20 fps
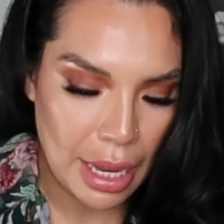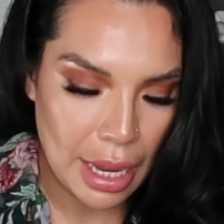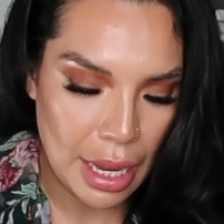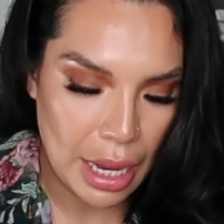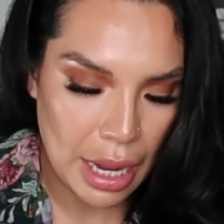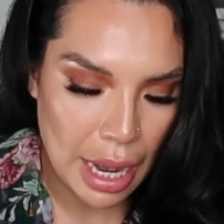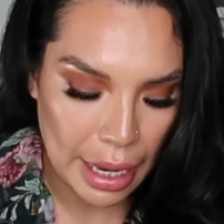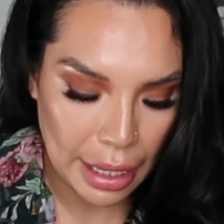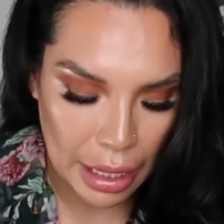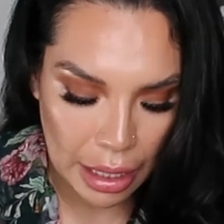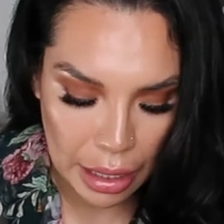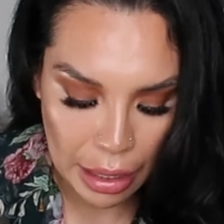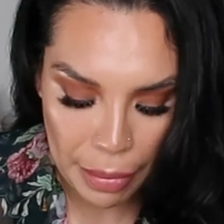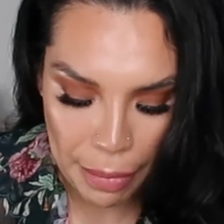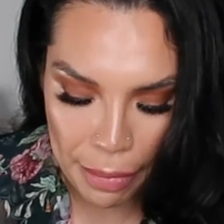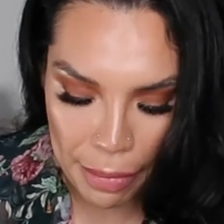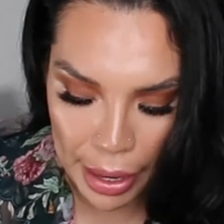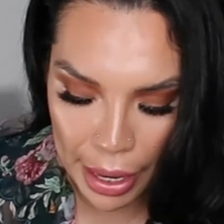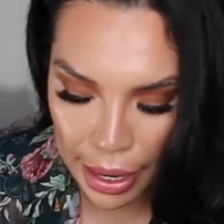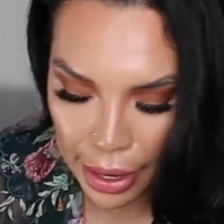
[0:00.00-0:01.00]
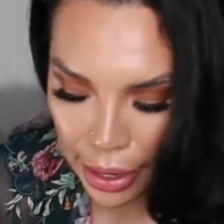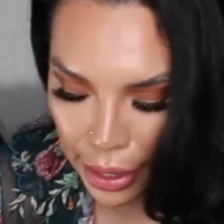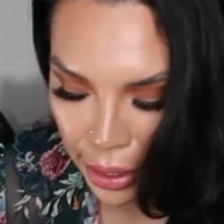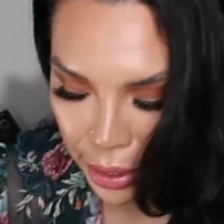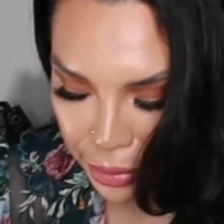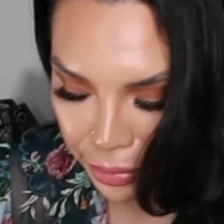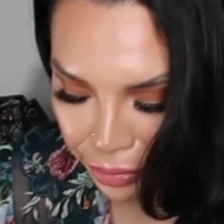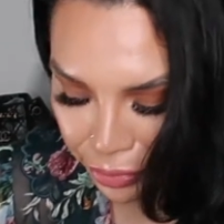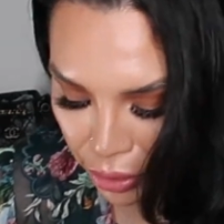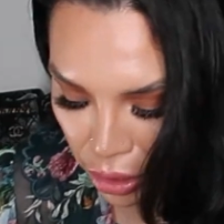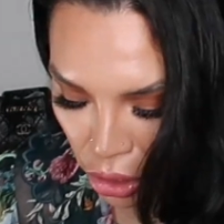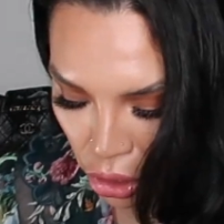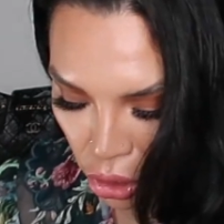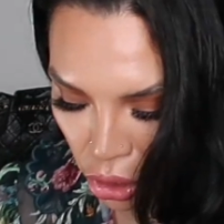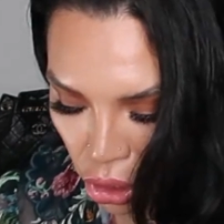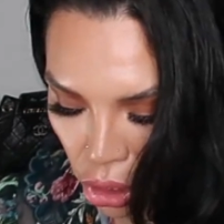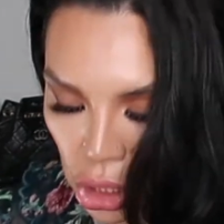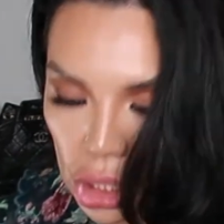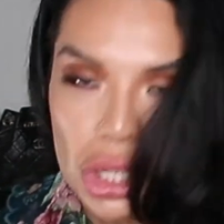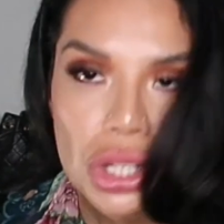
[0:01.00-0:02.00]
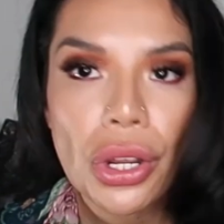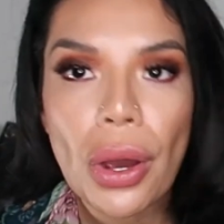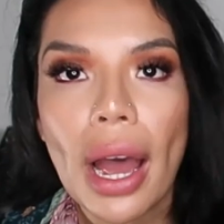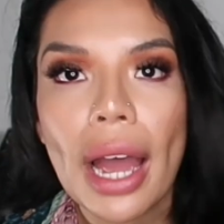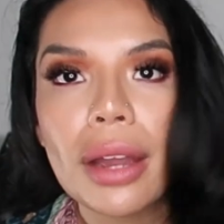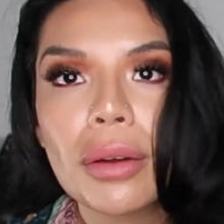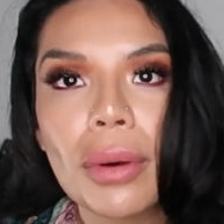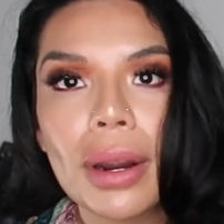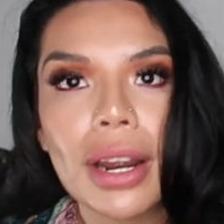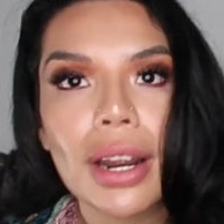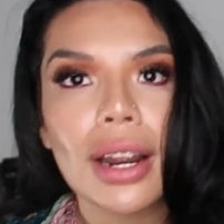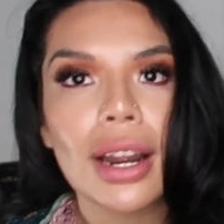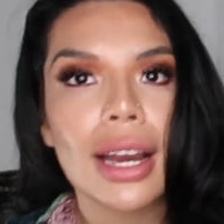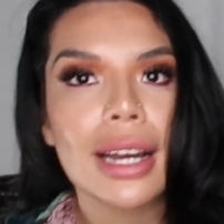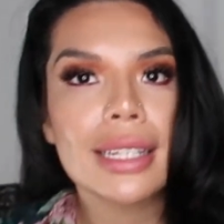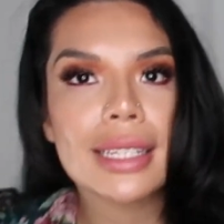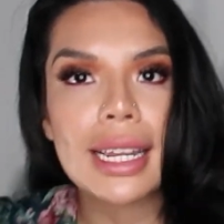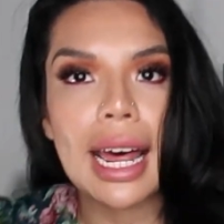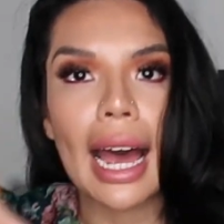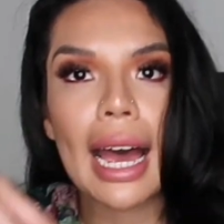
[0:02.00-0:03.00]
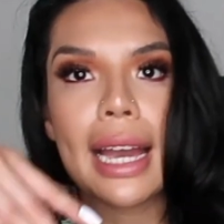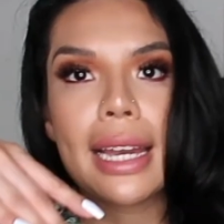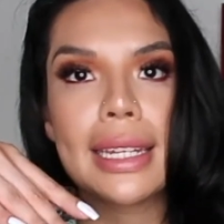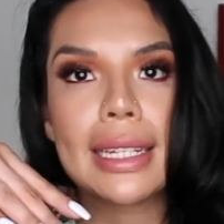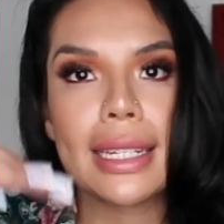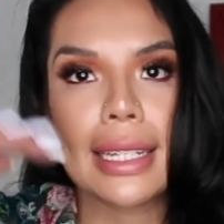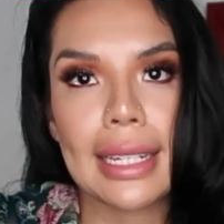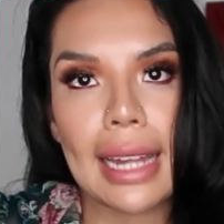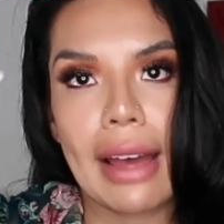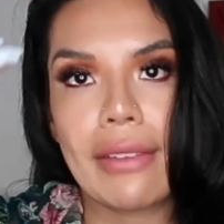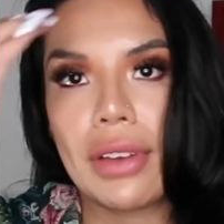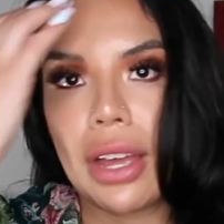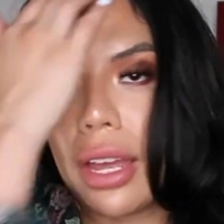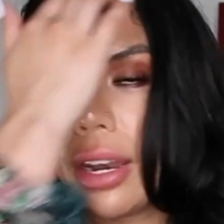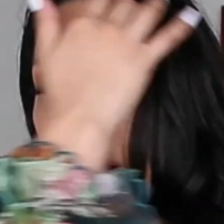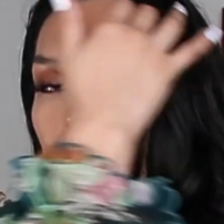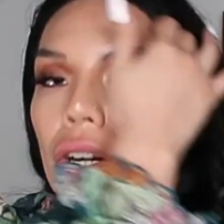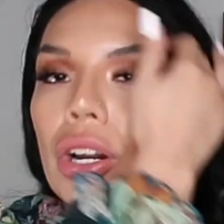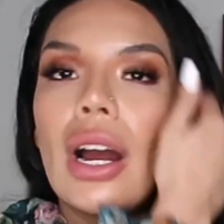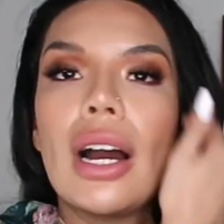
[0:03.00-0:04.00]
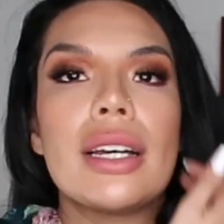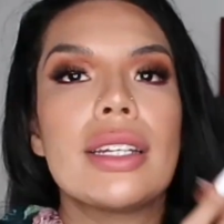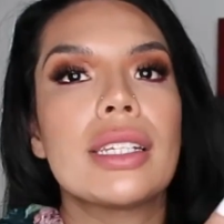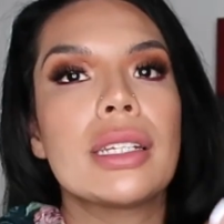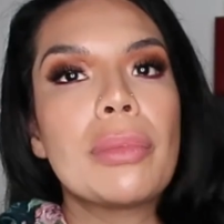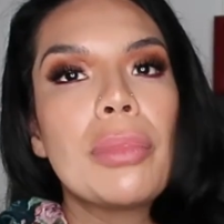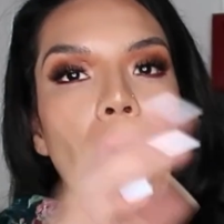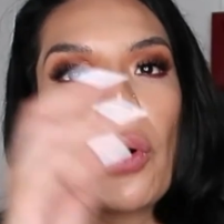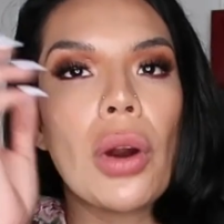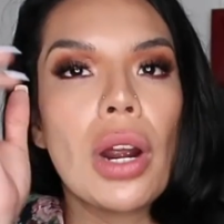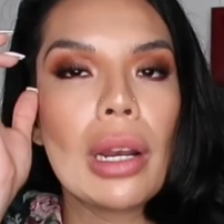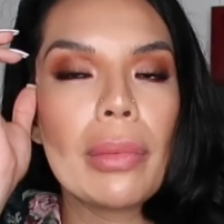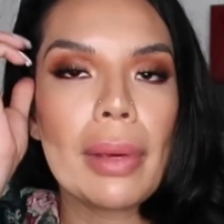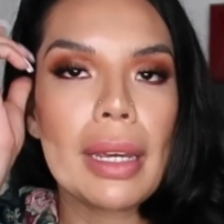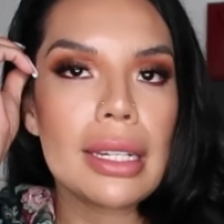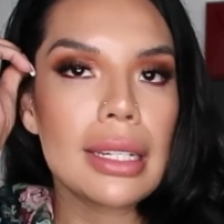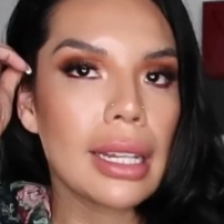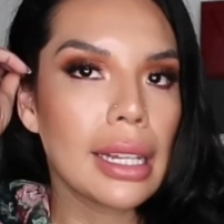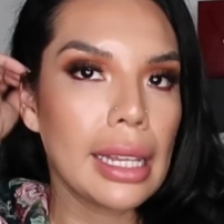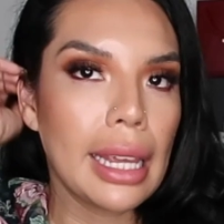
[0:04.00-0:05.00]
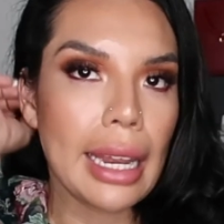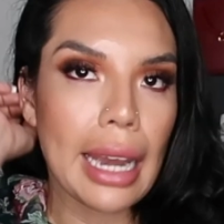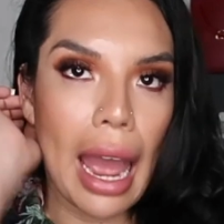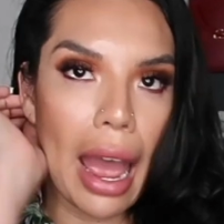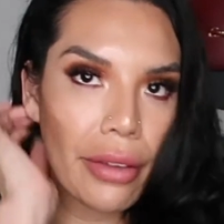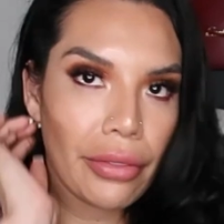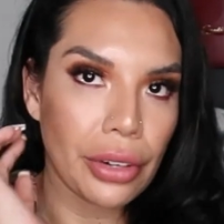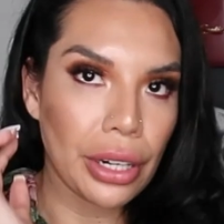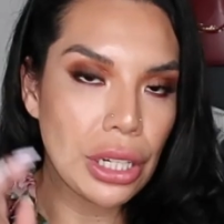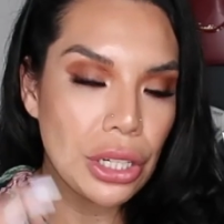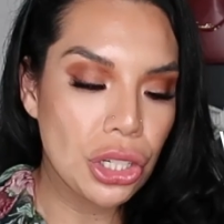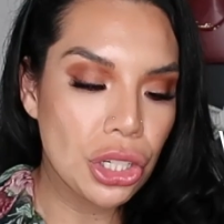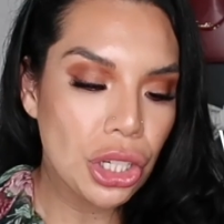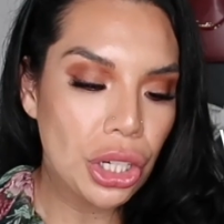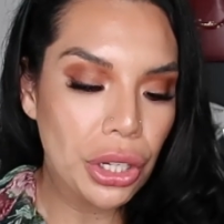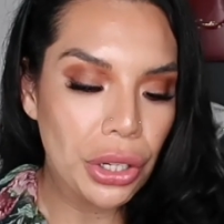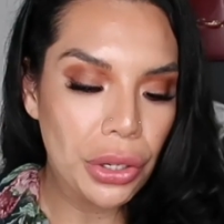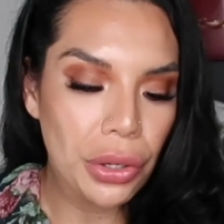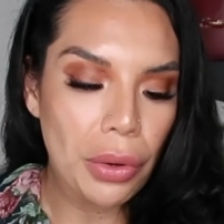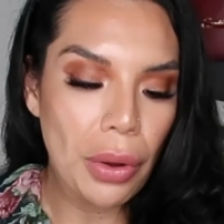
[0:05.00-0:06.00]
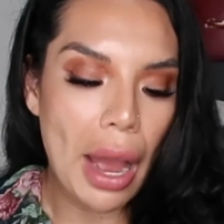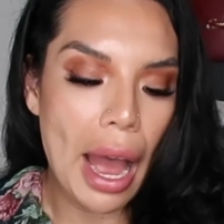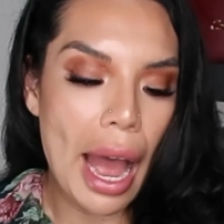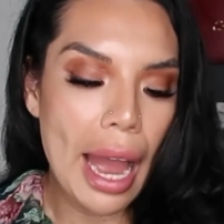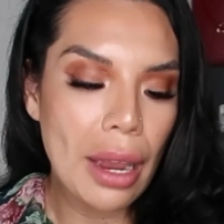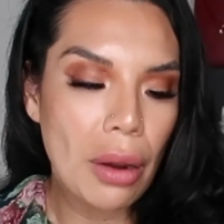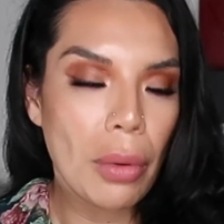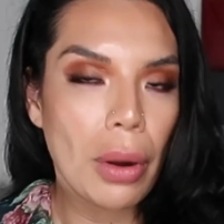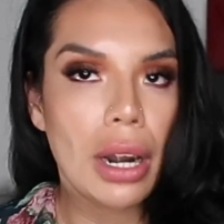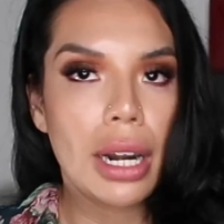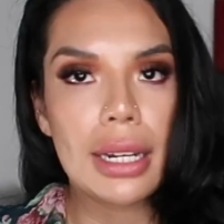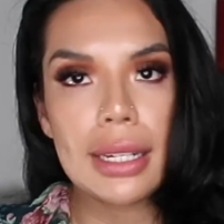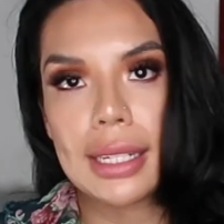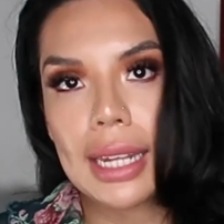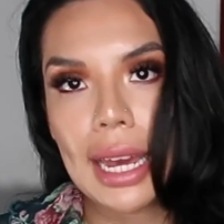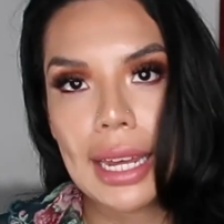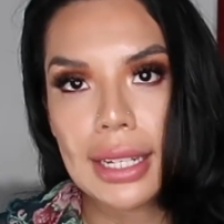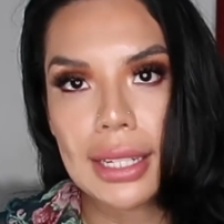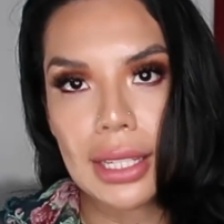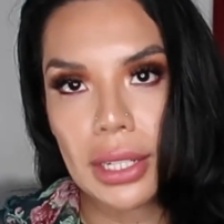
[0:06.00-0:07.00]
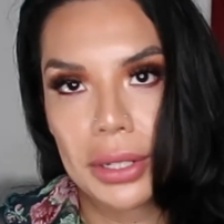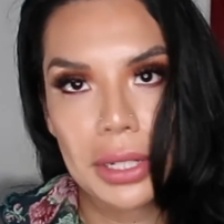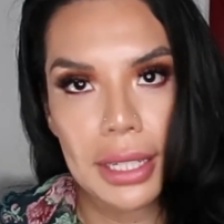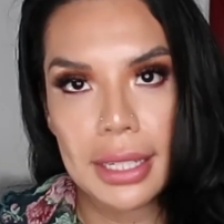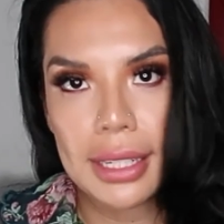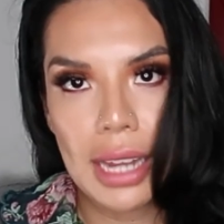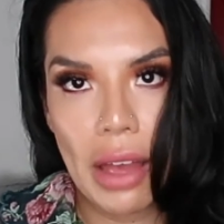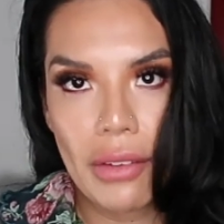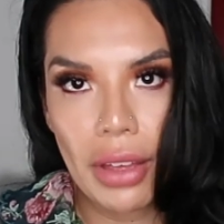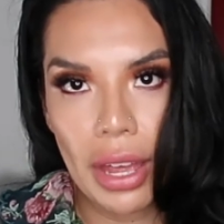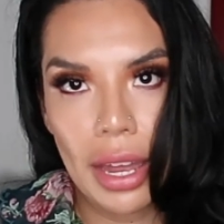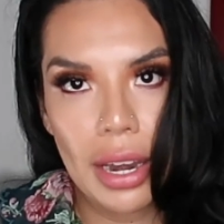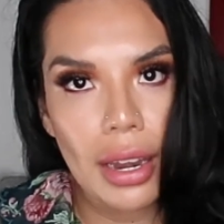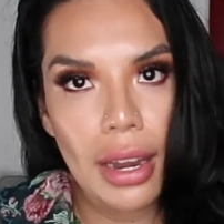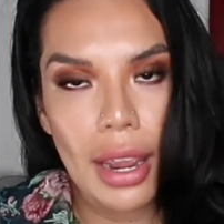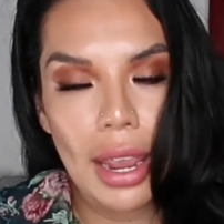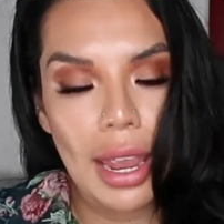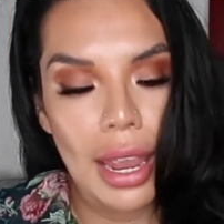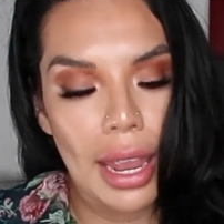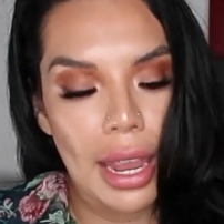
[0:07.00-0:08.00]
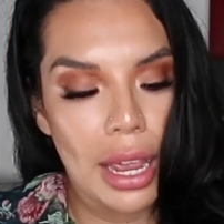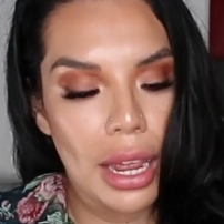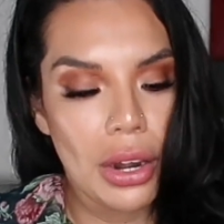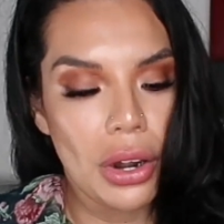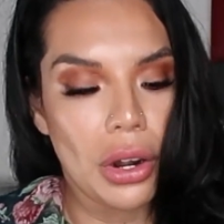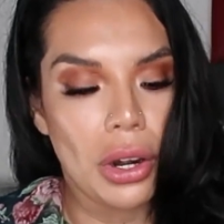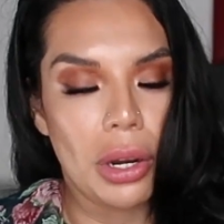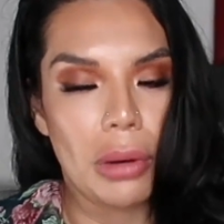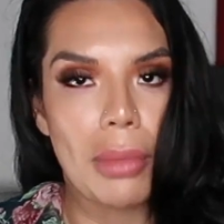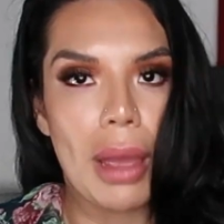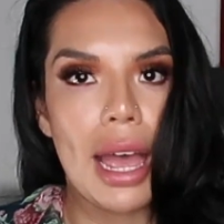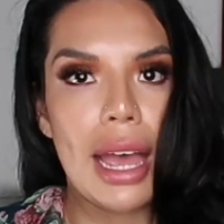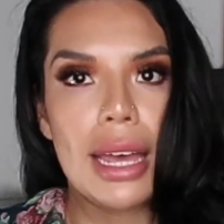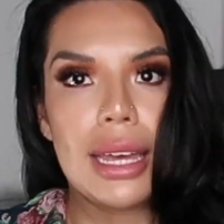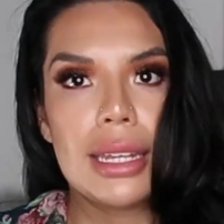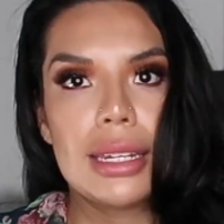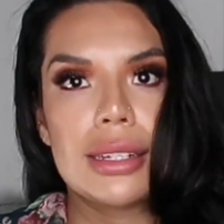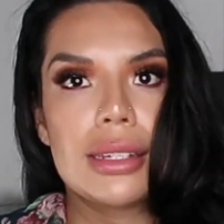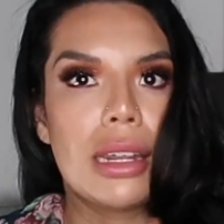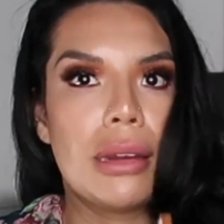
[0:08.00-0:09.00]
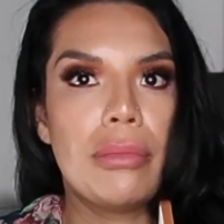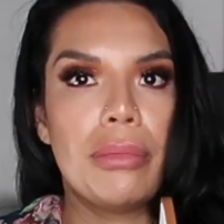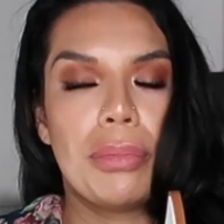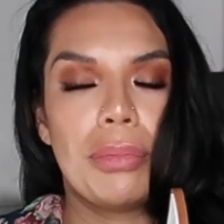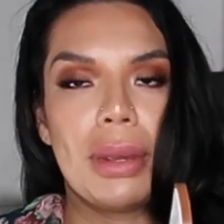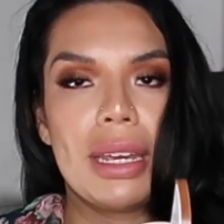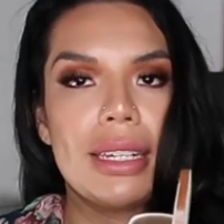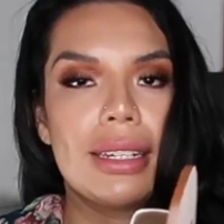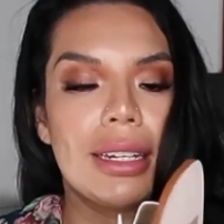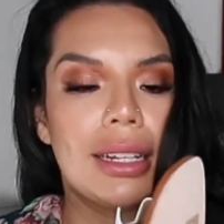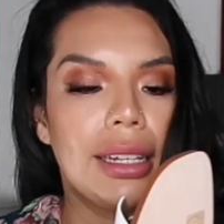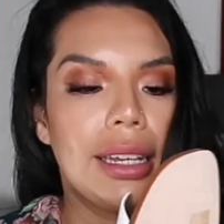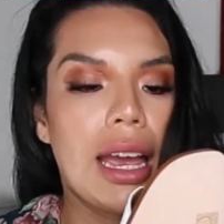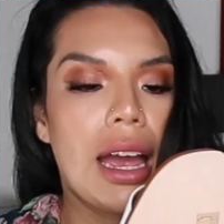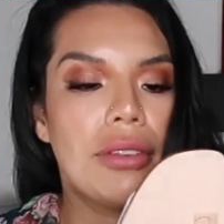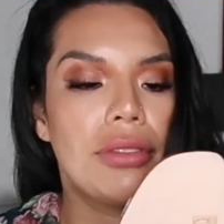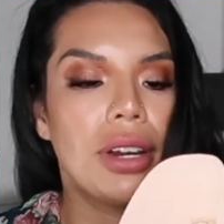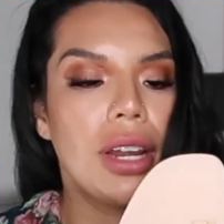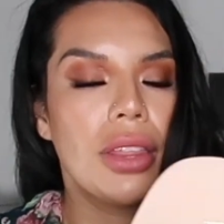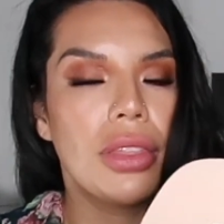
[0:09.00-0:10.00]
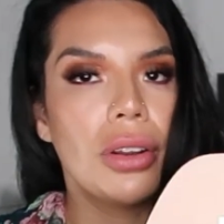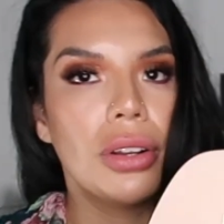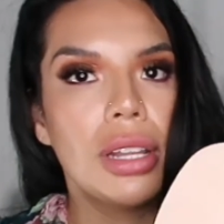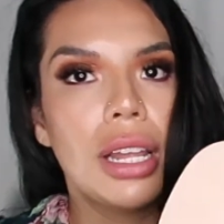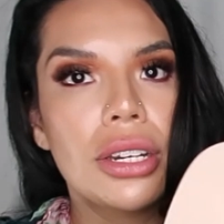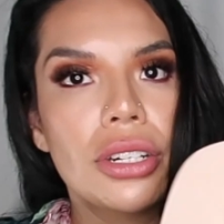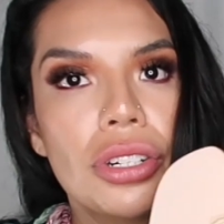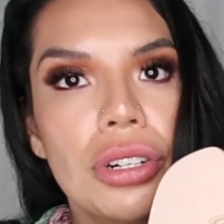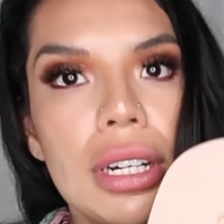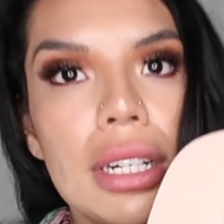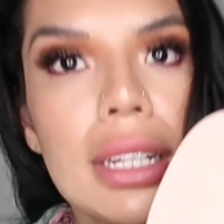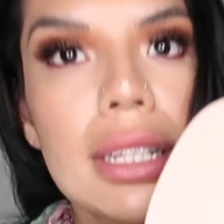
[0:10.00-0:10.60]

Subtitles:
And I can compare. So I wear a size 7 across the board, basically in every shoe. I wear a size 37 in Hermes and basically every other luxury